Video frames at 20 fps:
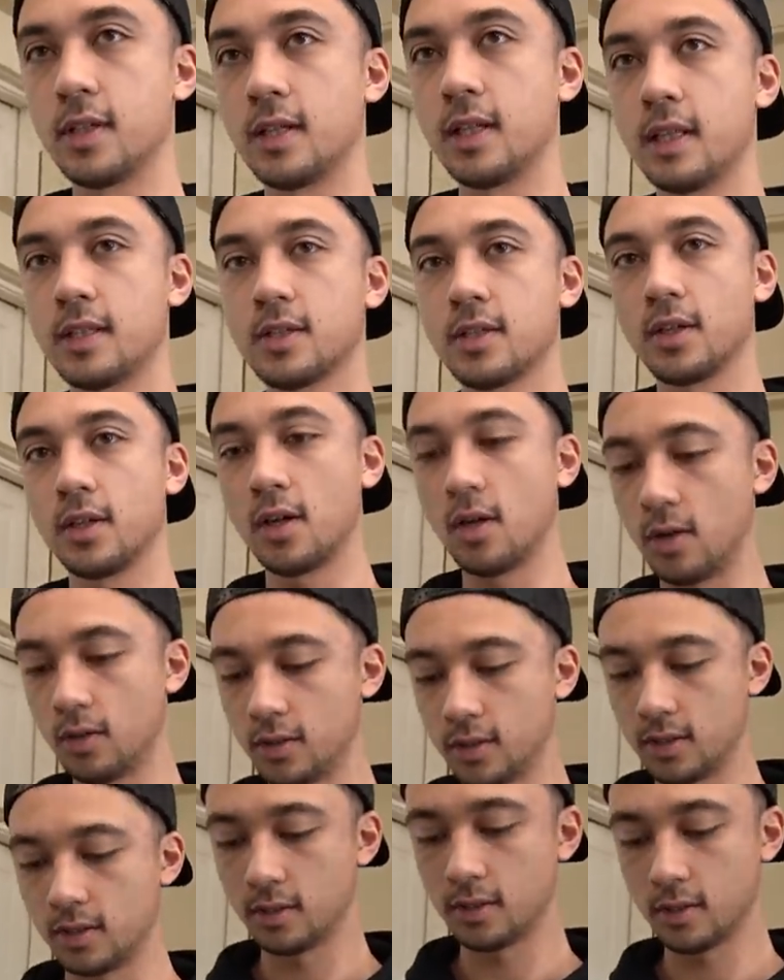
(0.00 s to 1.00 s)
and that's going to
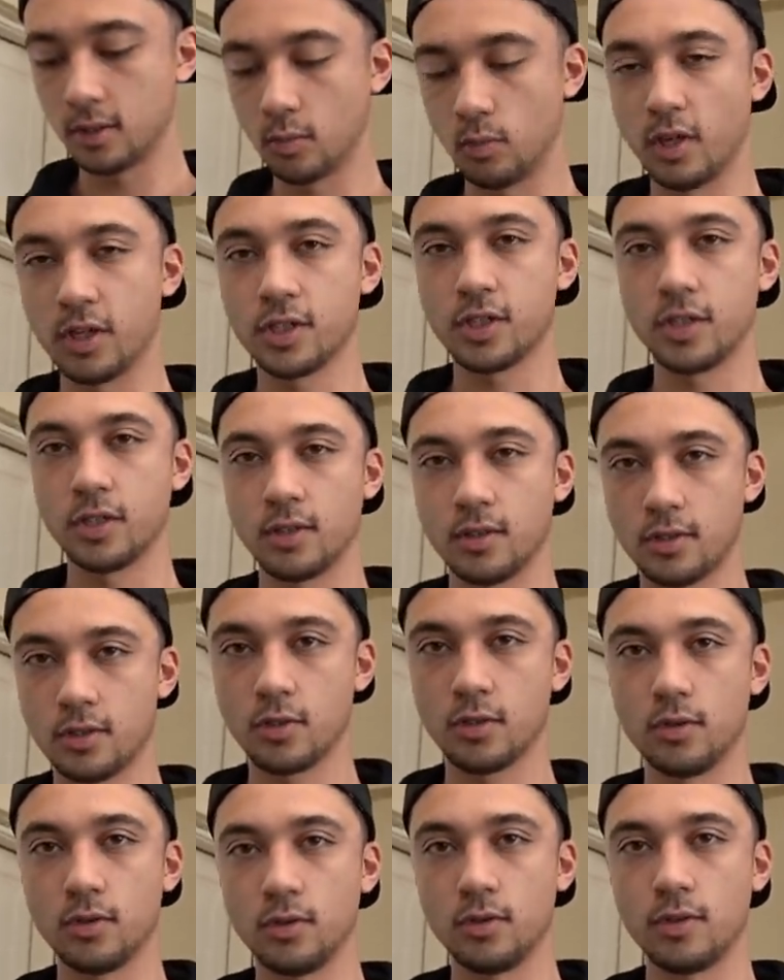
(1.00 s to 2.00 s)
hold it the washer
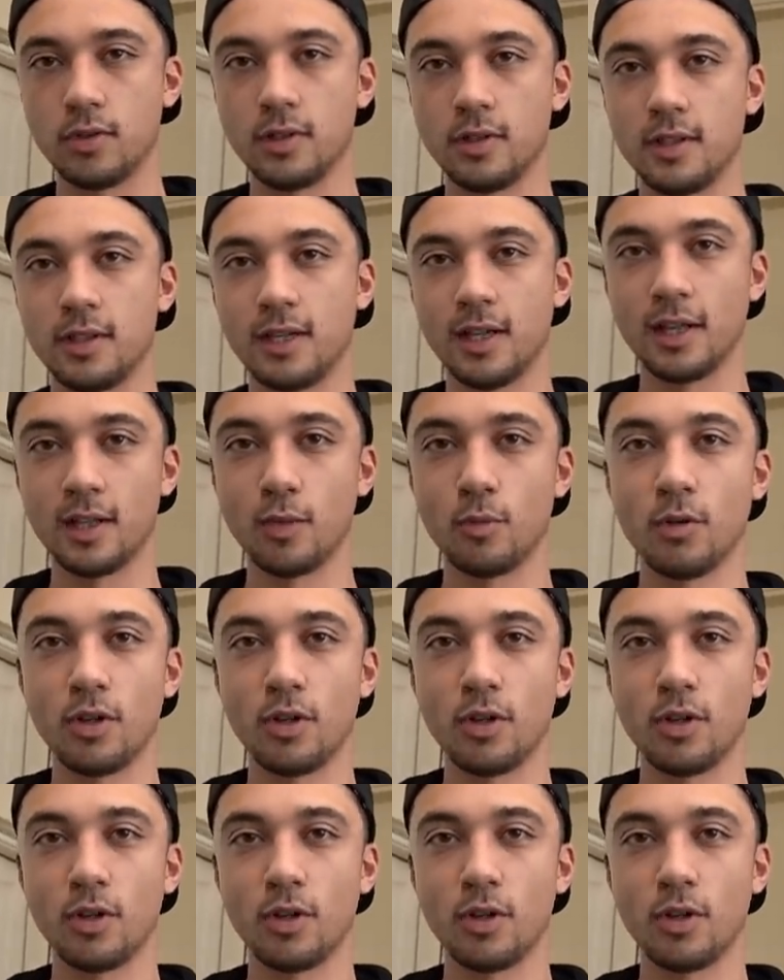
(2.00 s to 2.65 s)
to the other